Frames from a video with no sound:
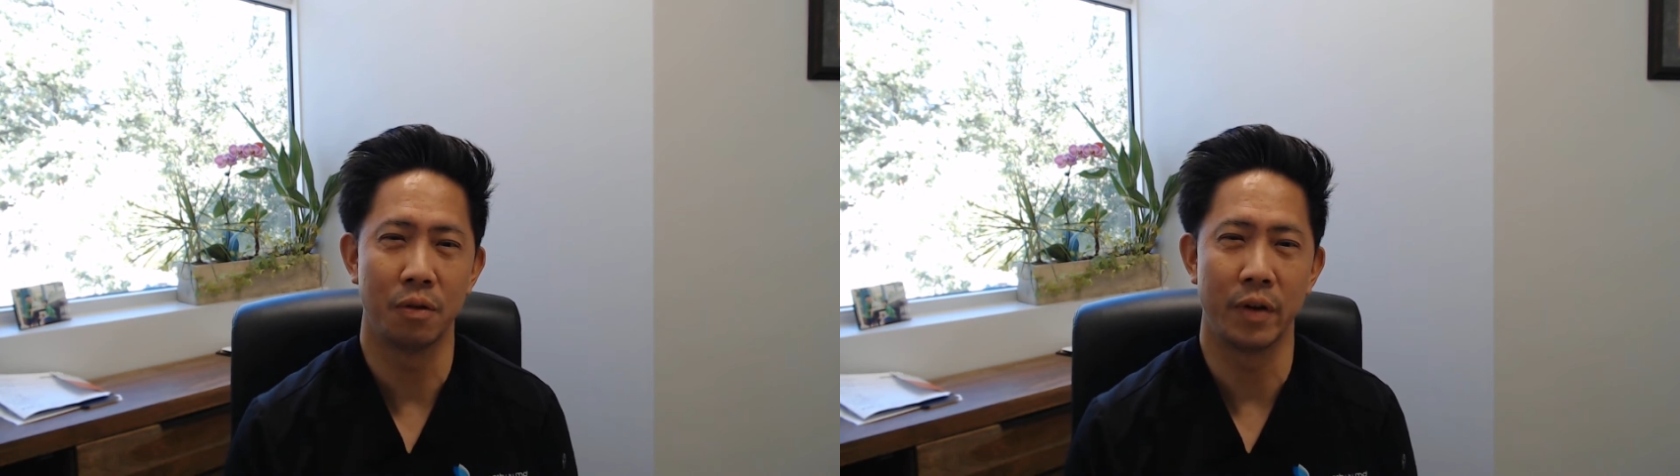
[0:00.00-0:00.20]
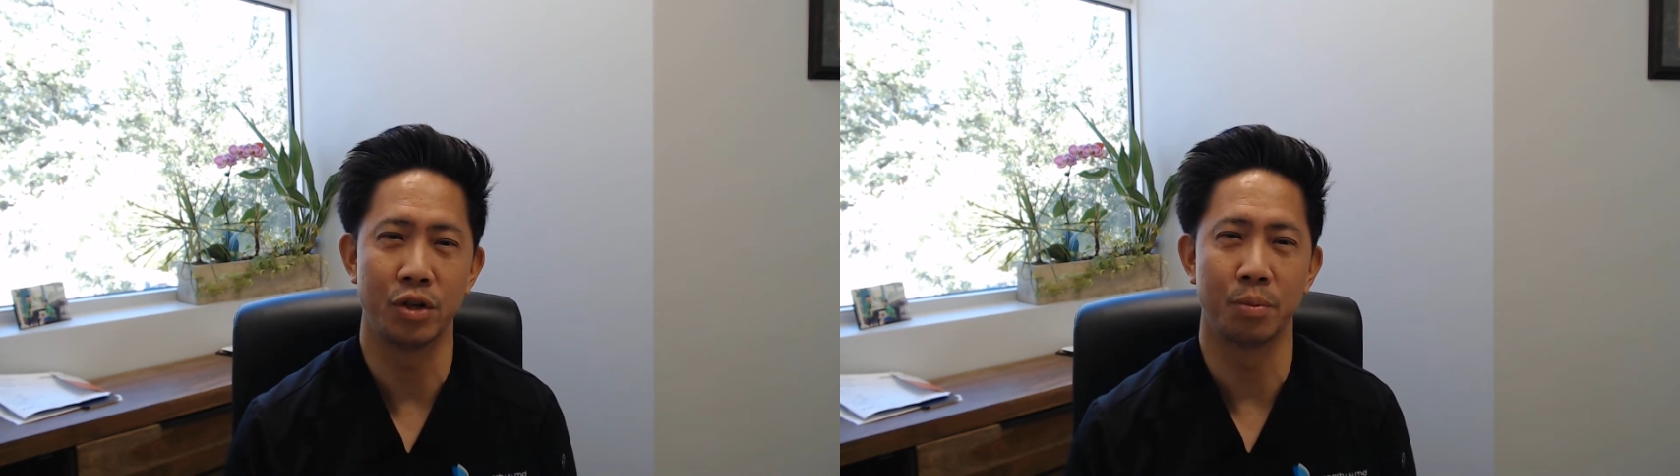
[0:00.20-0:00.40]

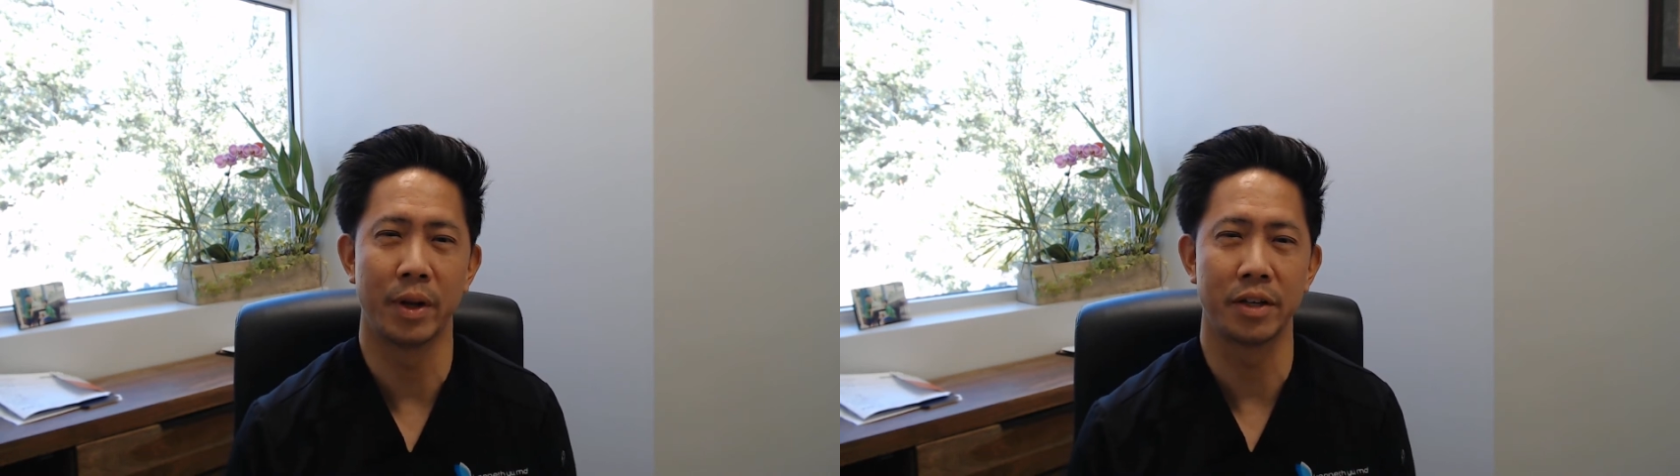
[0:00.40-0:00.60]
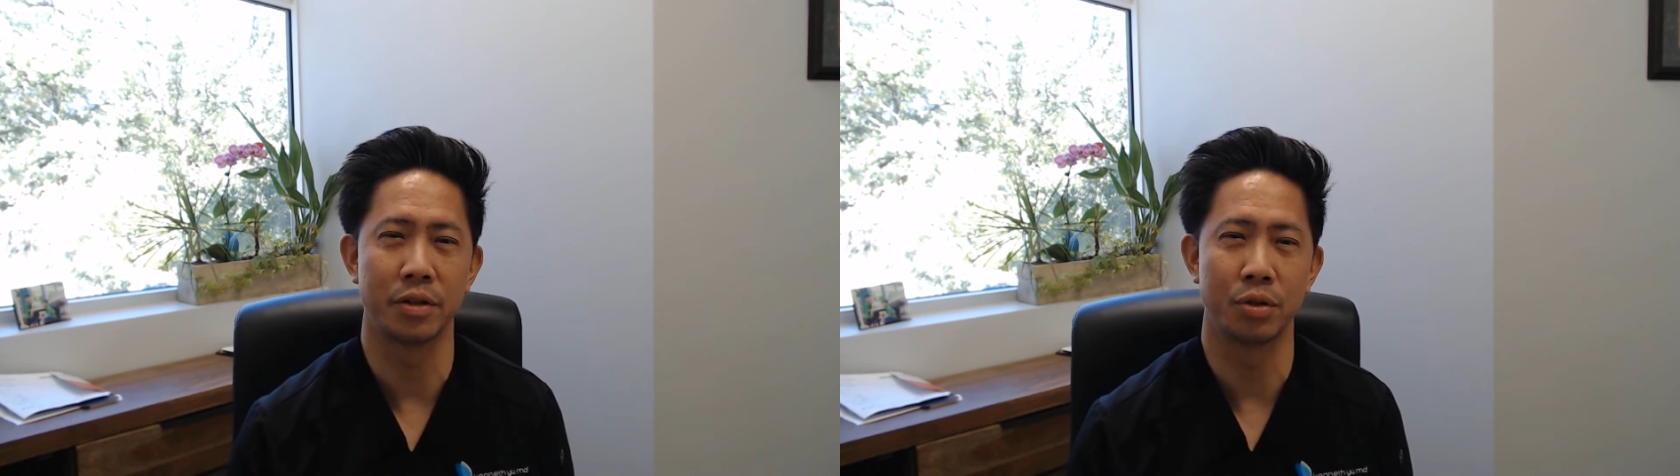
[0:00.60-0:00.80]
facial
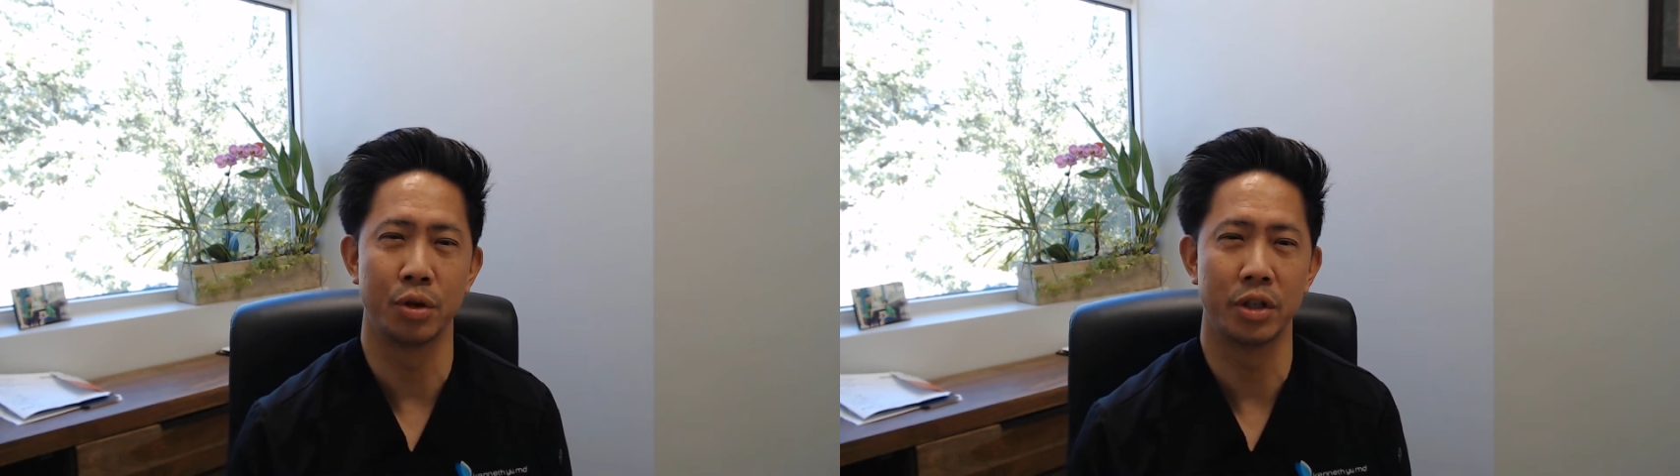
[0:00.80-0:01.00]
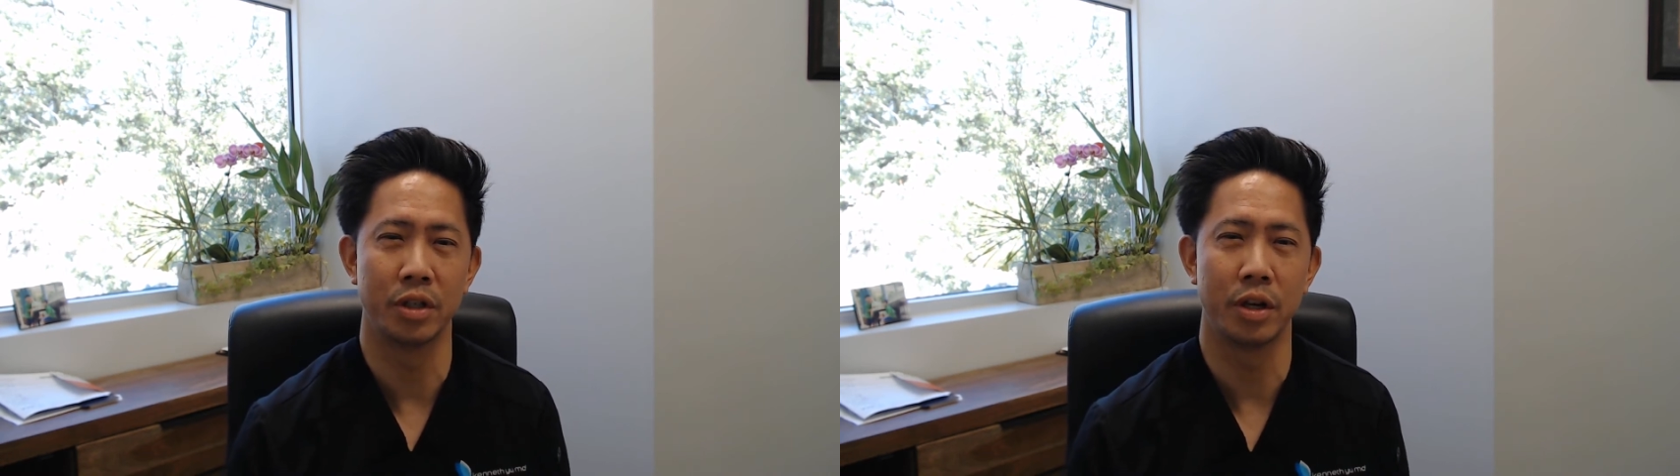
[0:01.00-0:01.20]
plastic
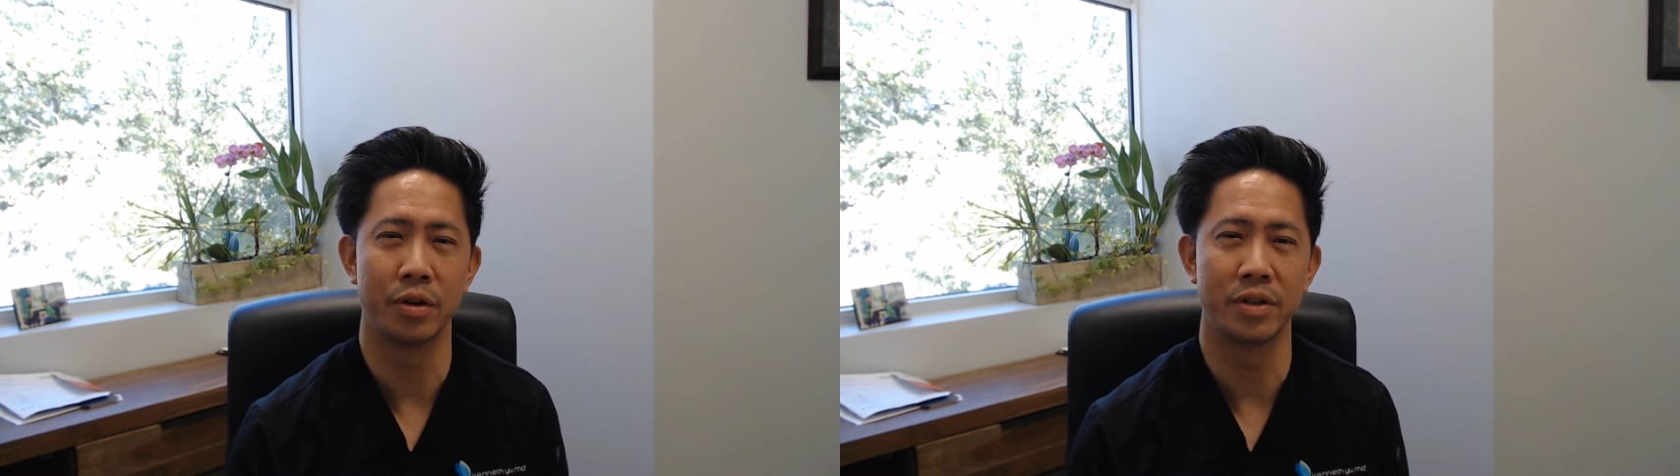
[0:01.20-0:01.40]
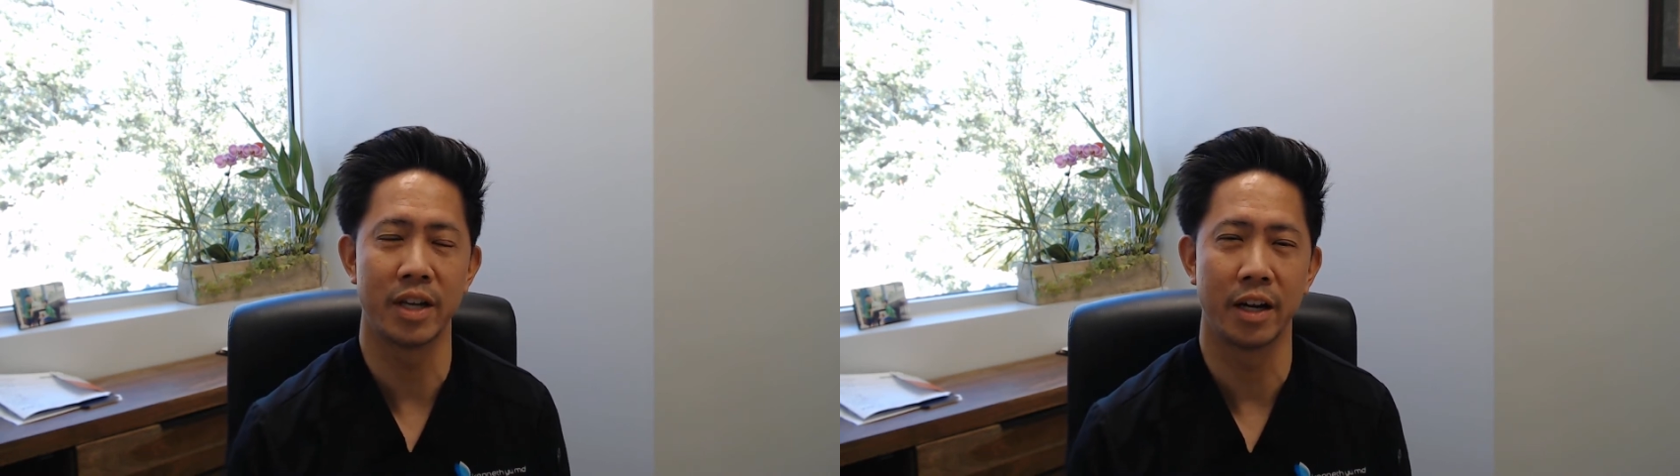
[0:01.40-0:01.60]
surgeon here
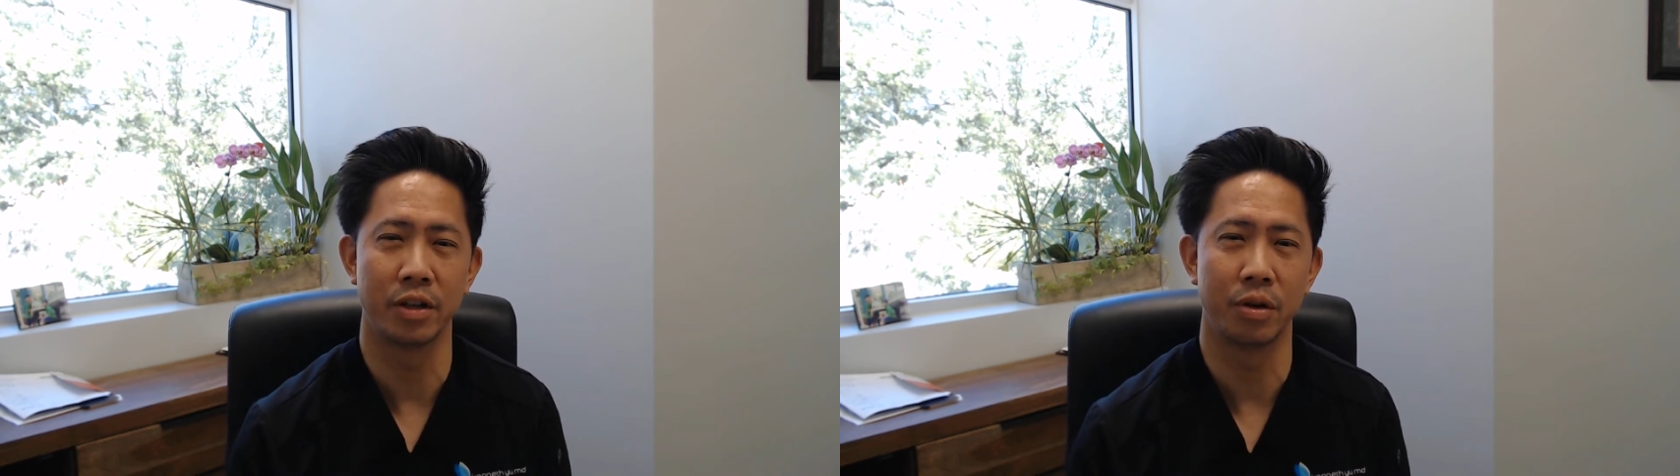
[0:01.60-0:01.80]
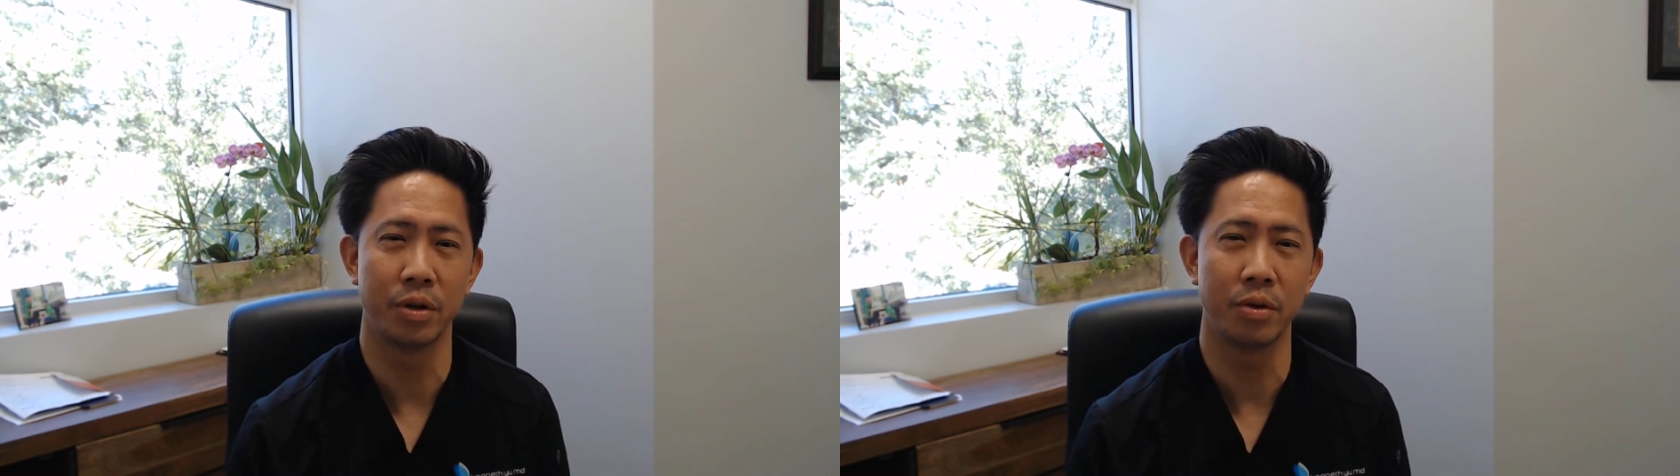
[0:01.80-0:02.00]
in San
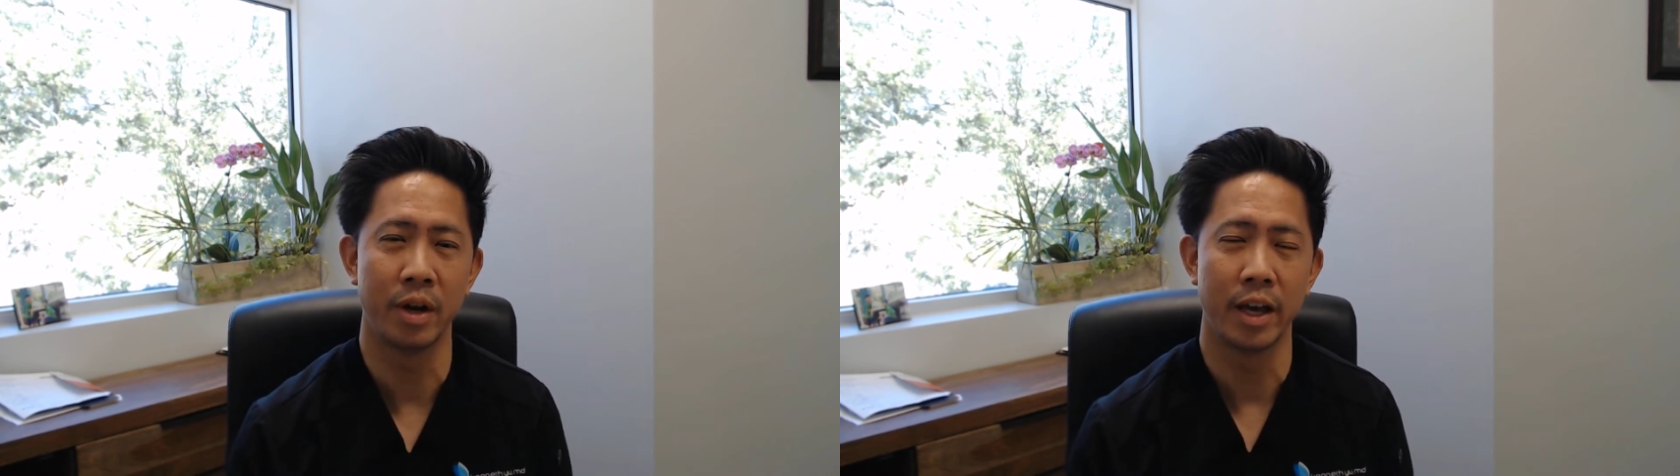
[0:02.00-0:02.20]
Antonio.